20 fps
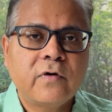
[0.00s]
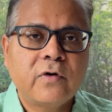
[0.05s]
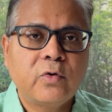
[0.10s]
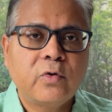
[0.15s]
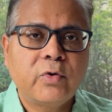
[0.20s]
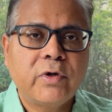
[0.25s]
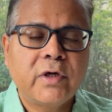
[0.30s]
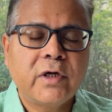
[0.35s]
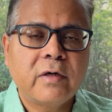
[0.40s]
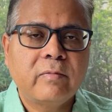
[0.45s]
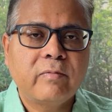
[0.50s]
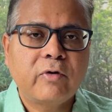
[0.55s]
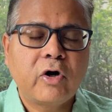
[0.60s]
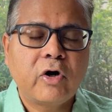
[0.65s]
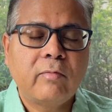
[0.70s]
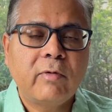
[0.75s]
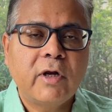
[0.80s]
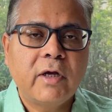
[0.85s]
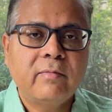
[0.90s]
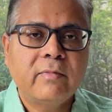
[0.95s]
doing a
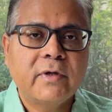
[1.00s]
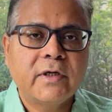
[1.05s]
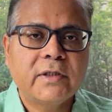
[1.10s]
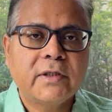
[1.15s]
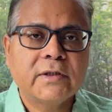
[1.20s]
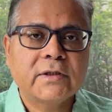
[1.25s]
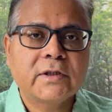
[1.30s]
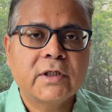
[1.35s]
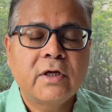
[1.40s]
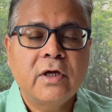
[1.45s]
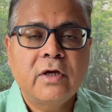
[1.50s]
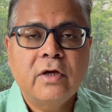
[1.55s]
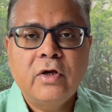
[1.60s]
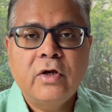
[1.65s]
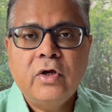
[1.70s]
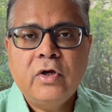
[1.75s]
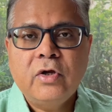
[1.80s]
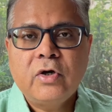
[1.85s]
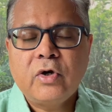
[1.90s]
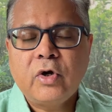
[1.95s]
problem is
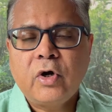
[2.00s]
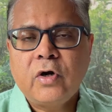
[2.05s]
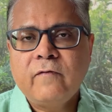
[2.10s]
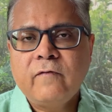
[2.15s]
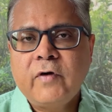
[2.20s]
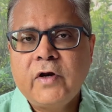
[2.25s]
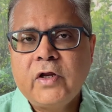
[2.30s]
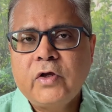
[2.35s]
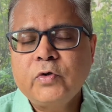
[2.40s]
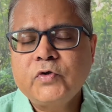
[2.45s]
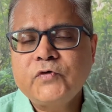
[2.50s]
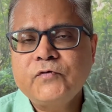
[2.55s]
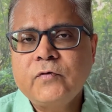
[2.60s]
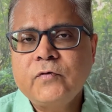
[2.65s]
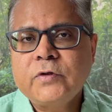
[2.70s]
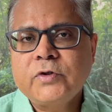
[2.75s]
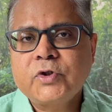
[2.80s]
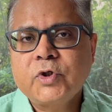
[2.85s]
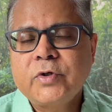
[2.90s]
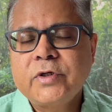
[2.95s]
not very
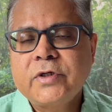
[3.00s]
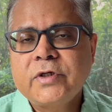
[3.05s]
useful. So it